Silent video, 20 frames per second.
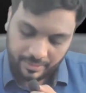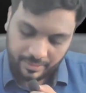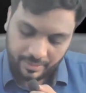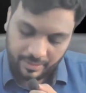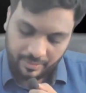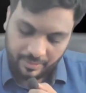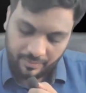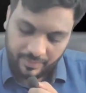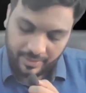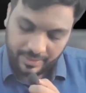
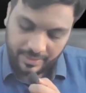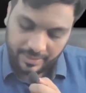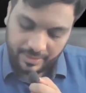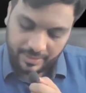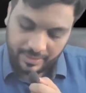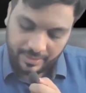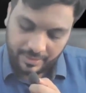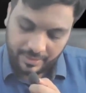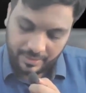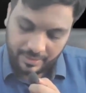
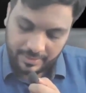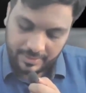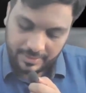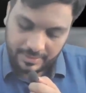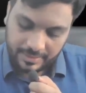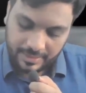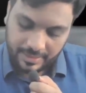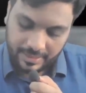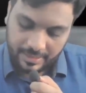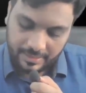Whether
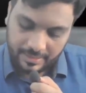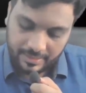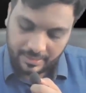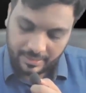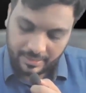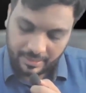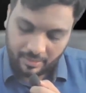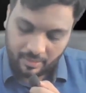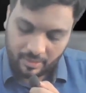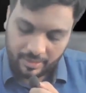sales
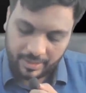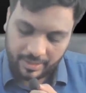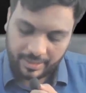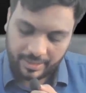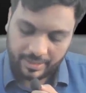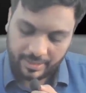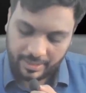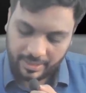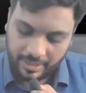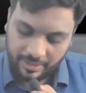
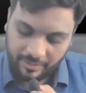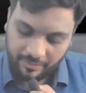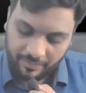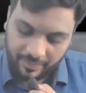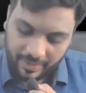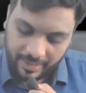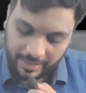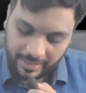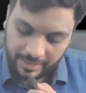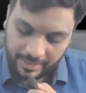recorded in
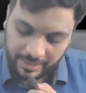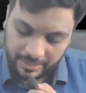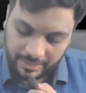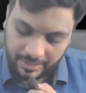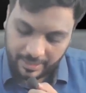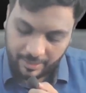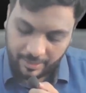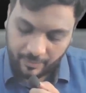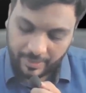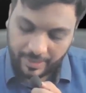financial
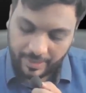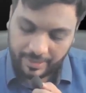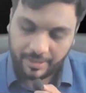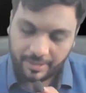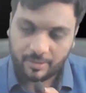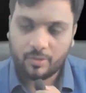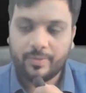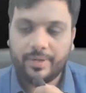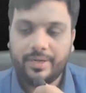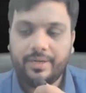year
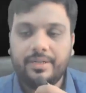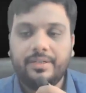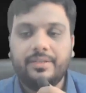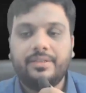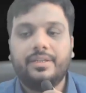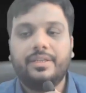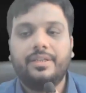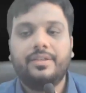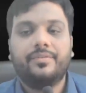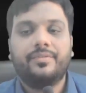
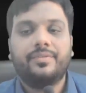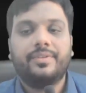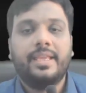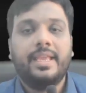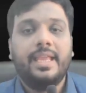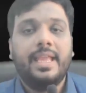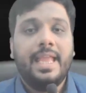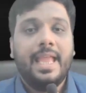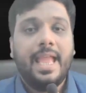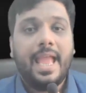22-23
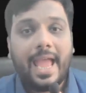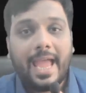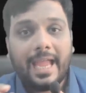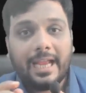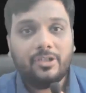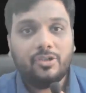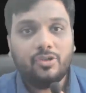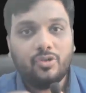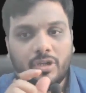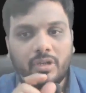
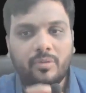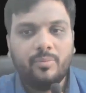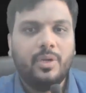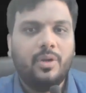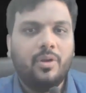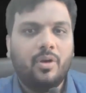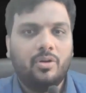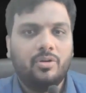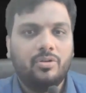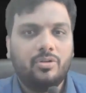actually
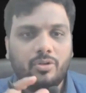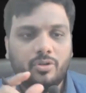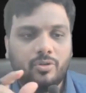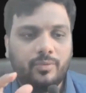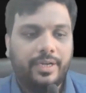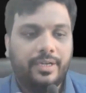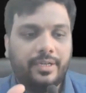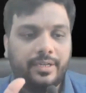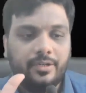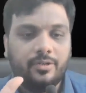belong to
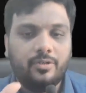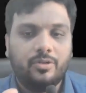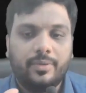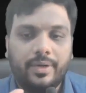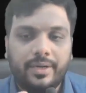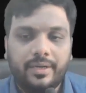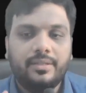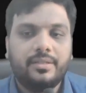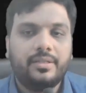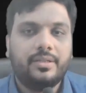
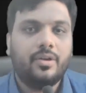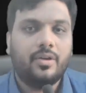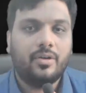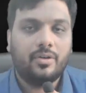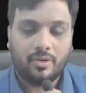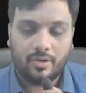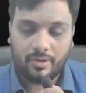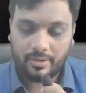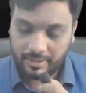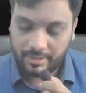22-23 or
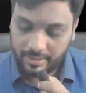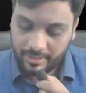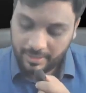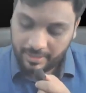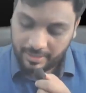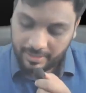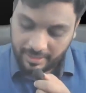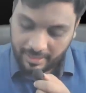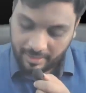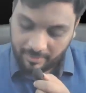not.
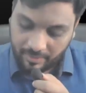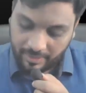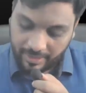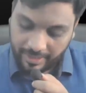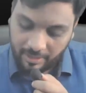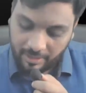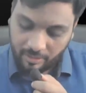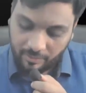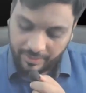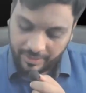Then I'm
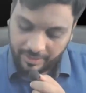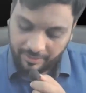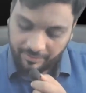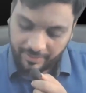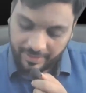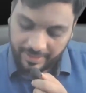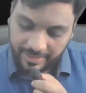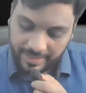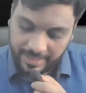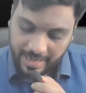trying to
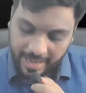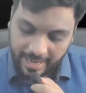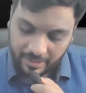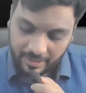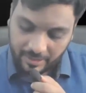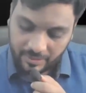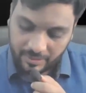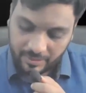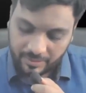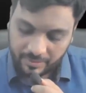verify
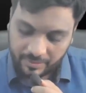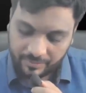dash.